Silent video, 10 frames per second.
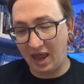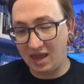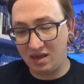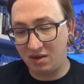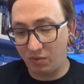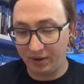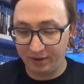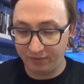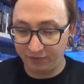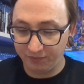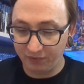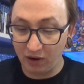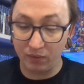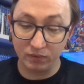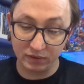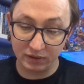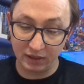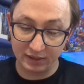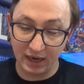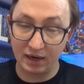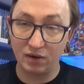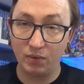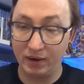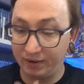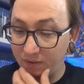8 quid or something. No, it was 10 quid.